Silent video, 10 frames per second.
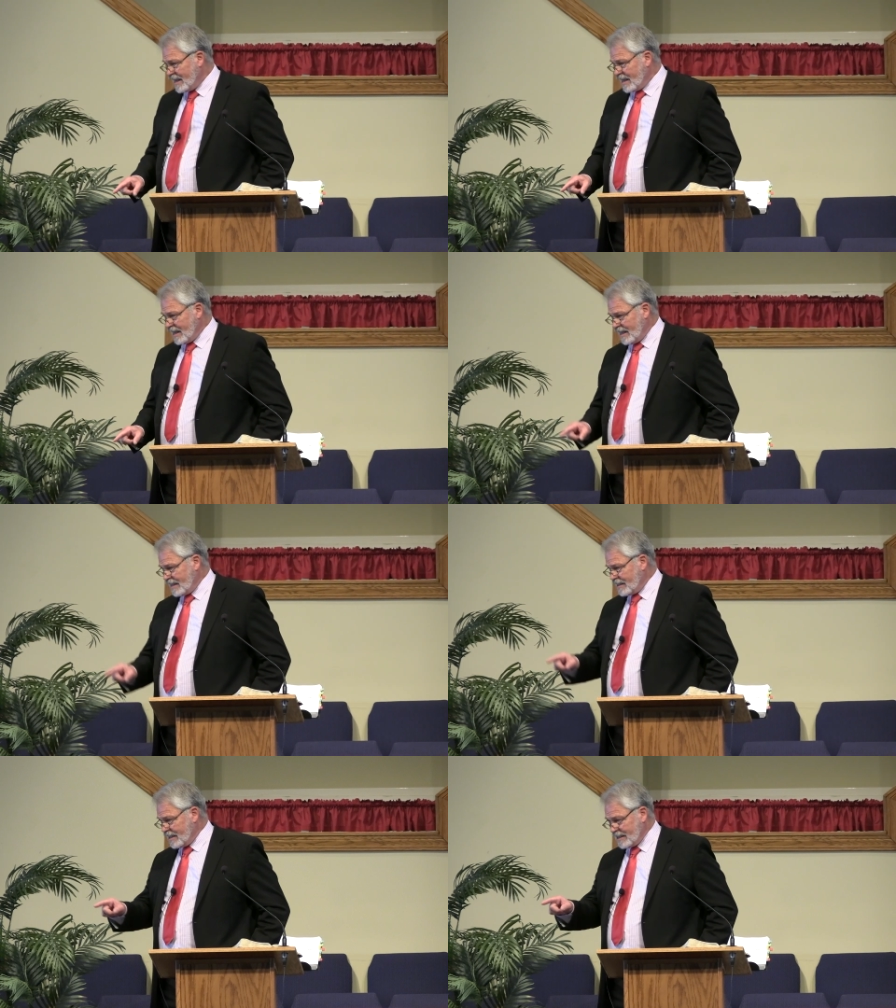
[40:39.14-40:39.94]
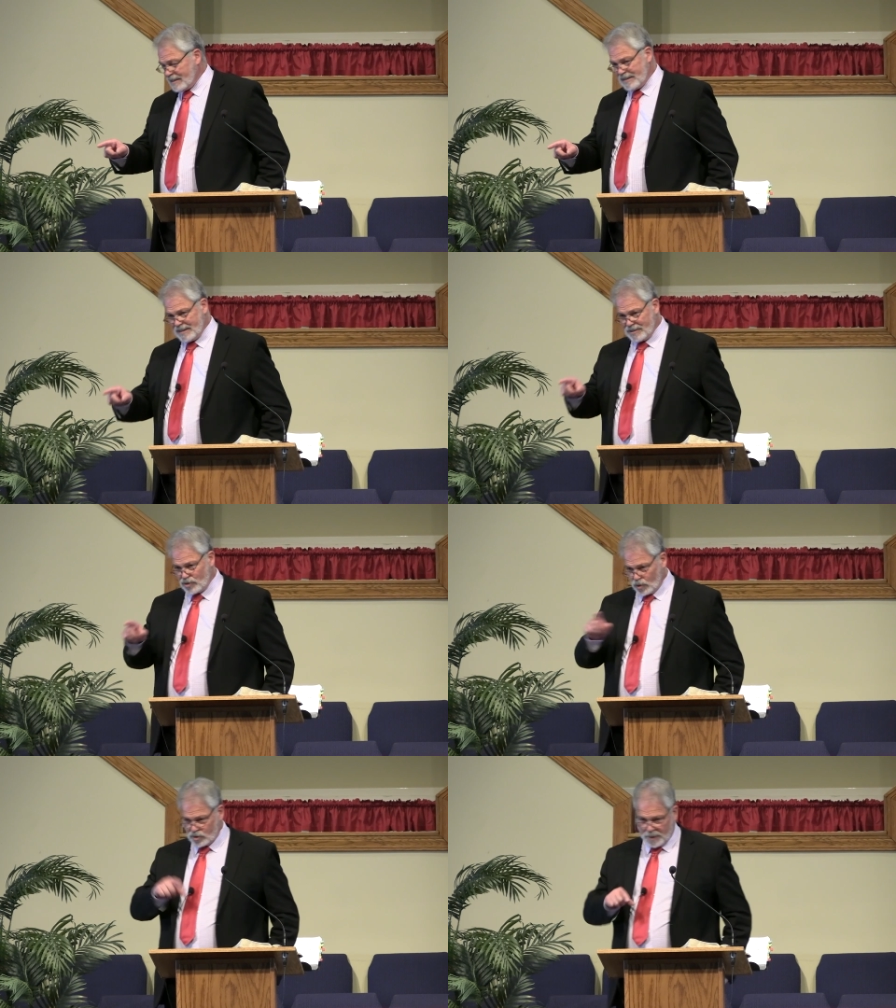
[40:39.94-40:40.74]
in, uh, in
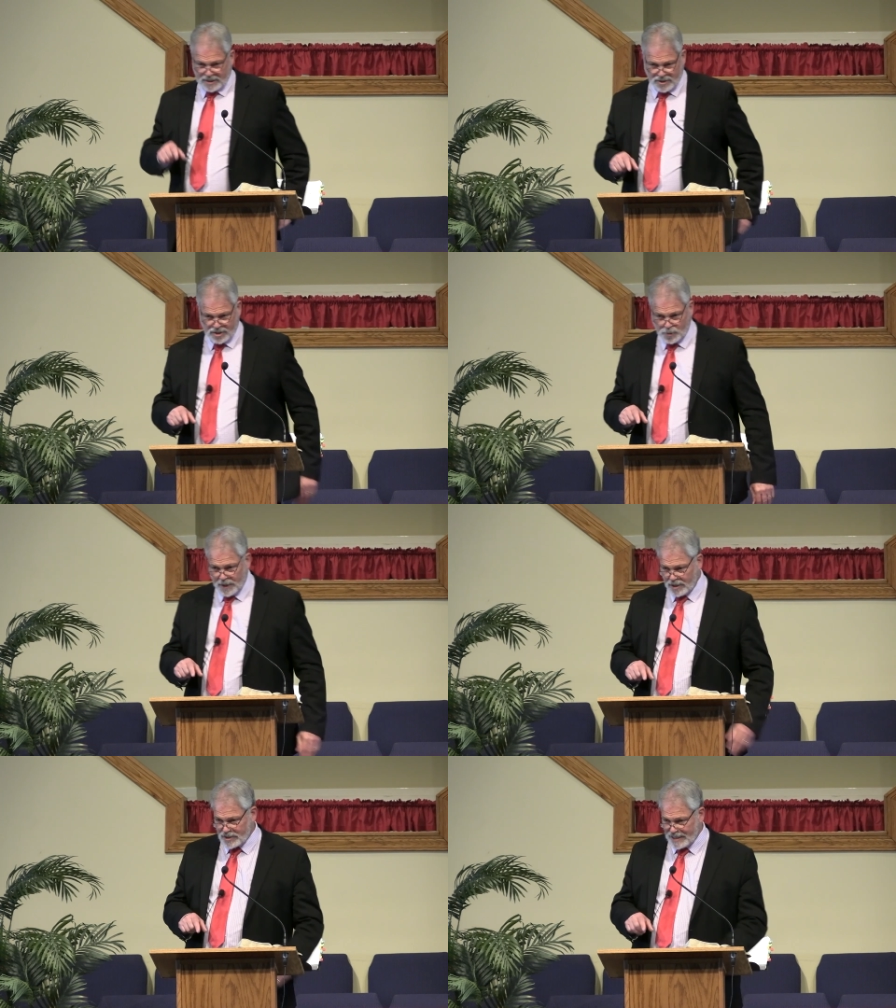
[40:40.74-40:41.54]
George Brett's experience.